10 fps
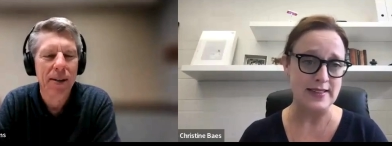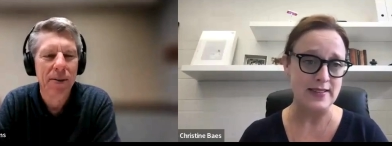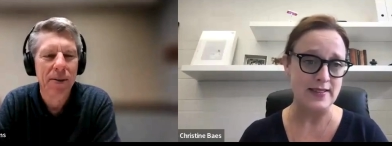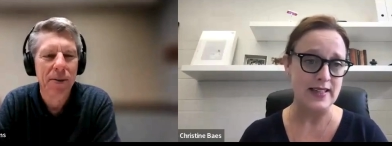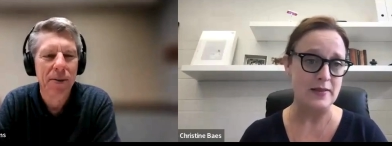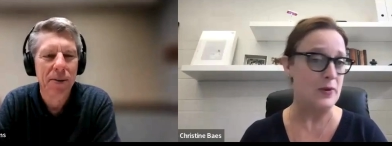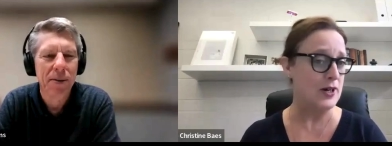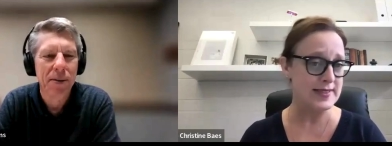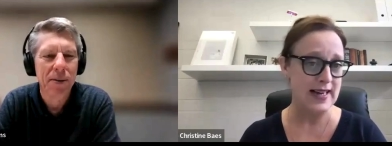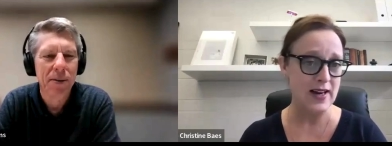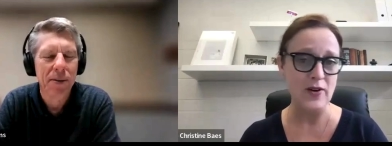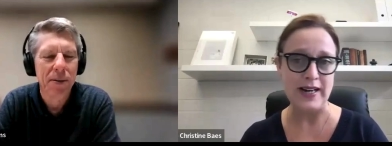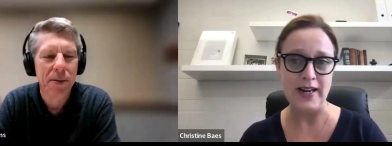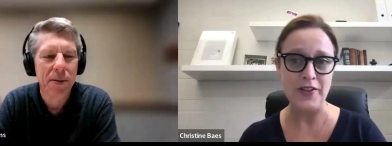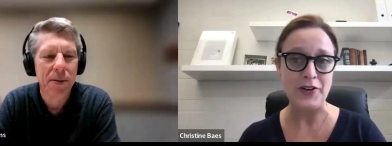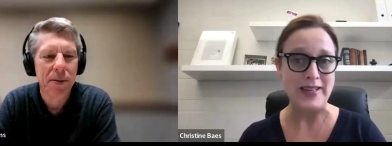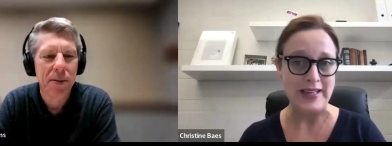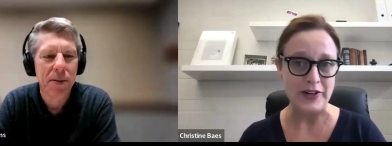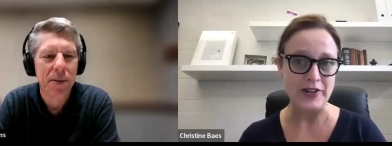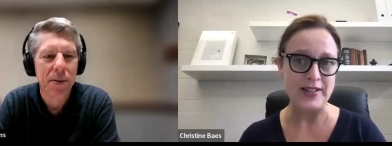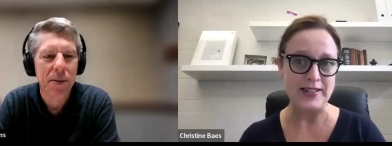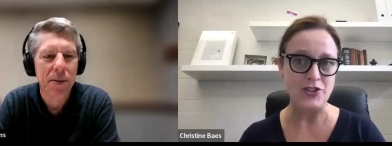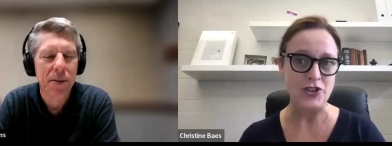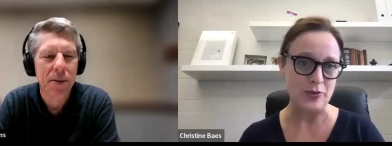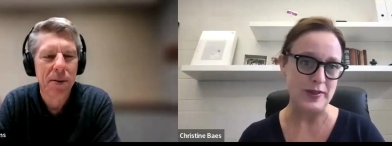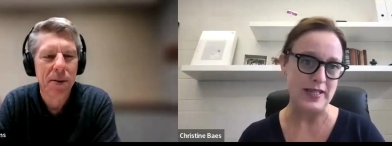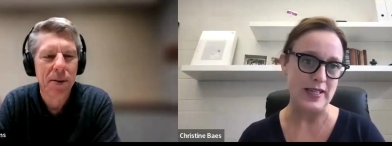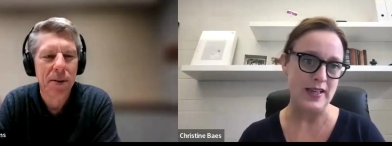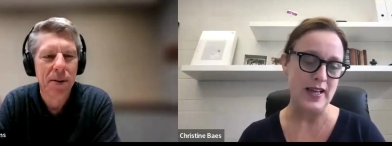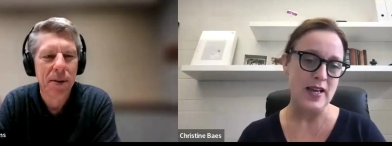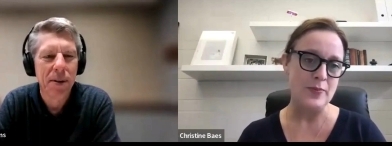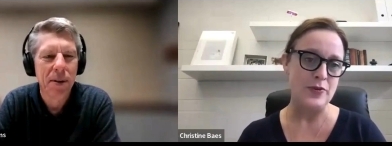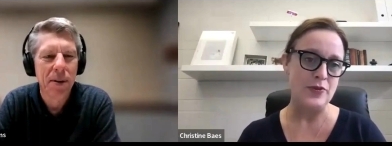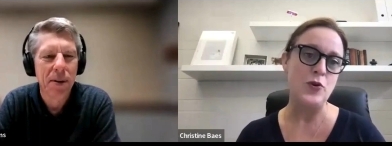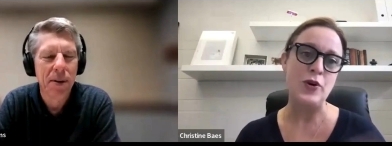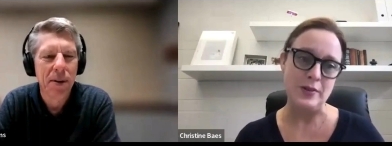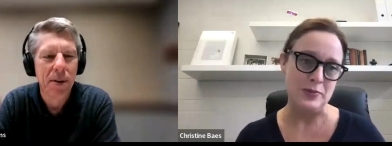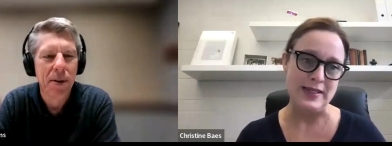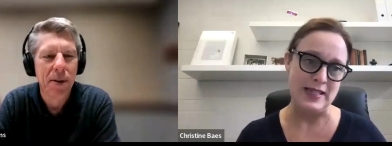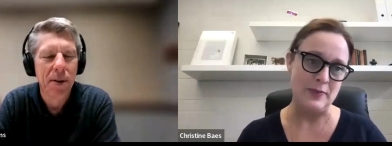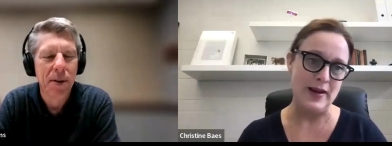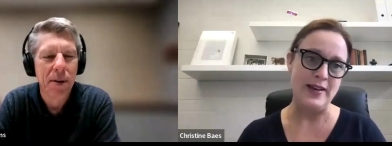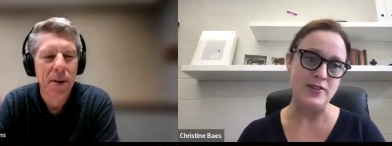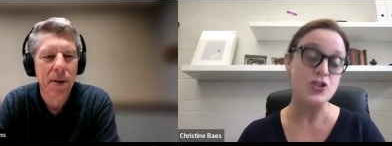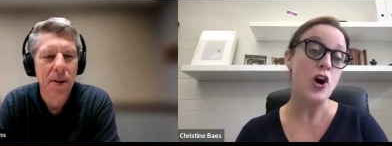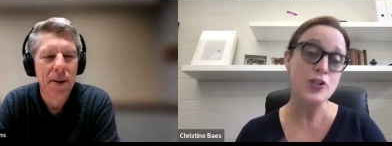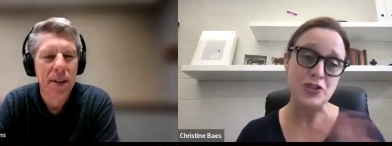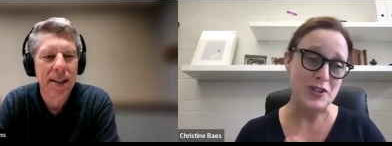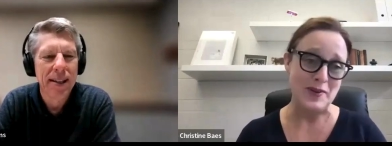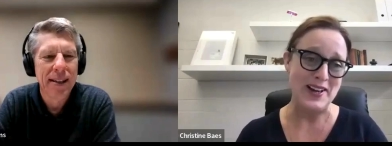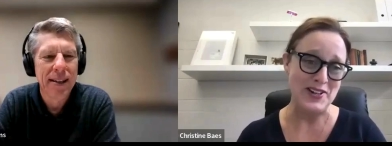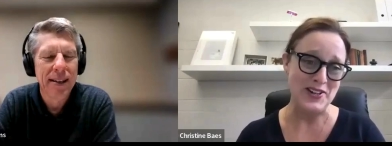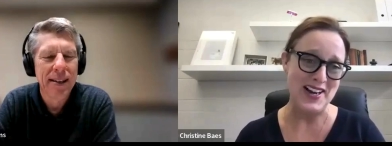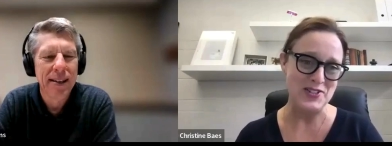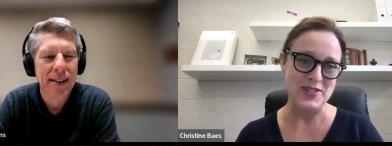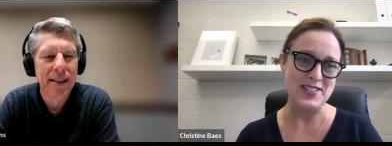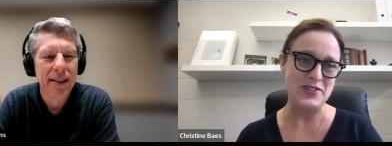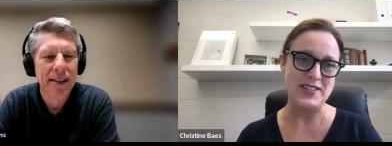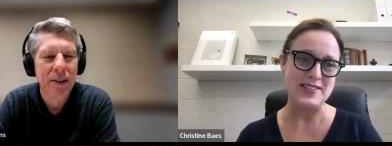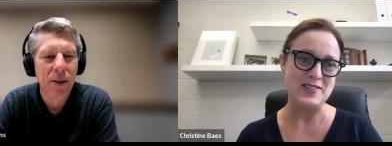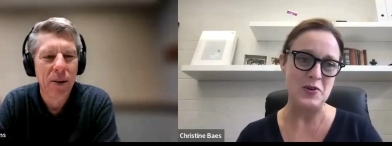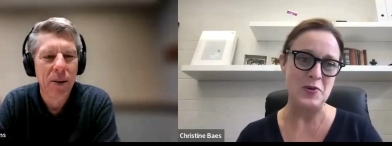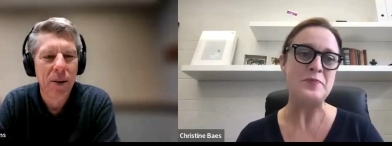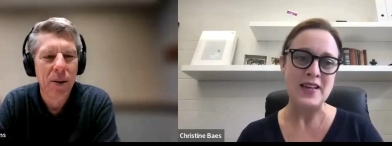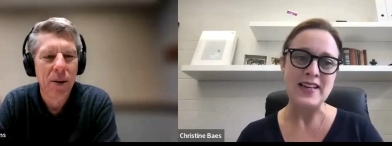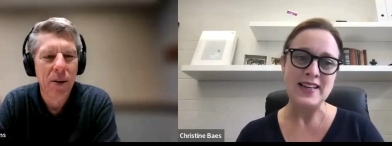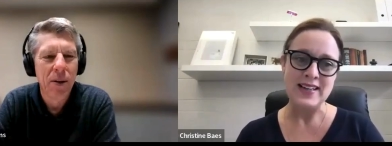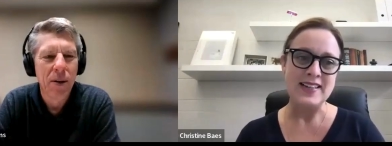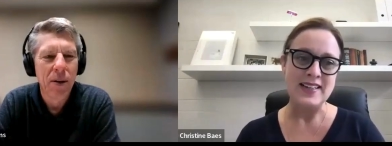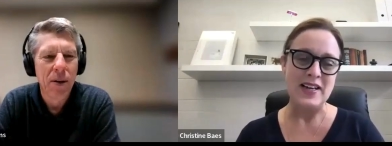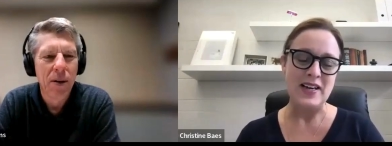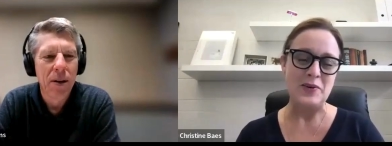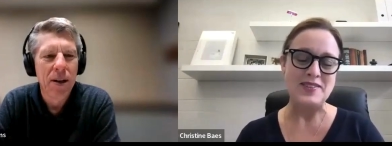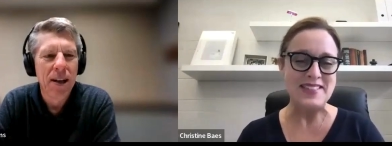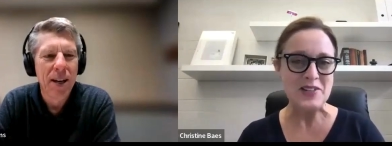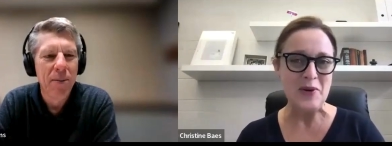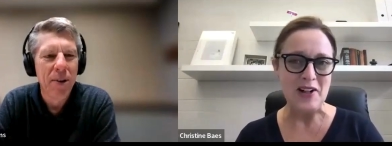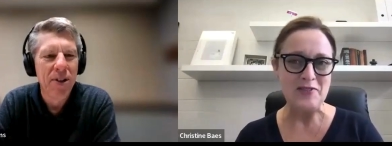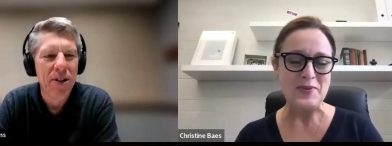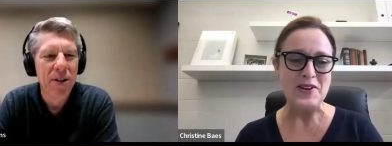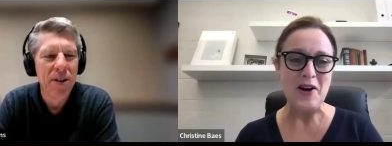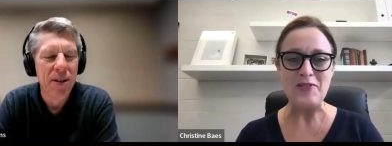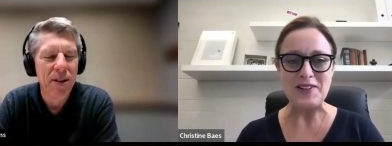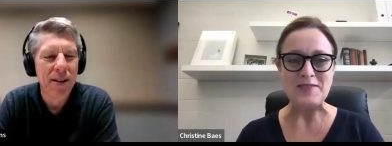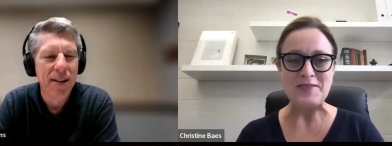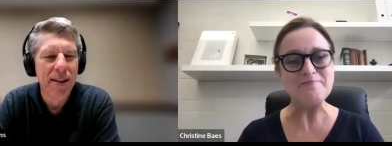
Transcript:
Speaker 1: in in Moscow and another year in Germany before completing my all during my undergraduate degree. So I was in nine Guelph, months. not really.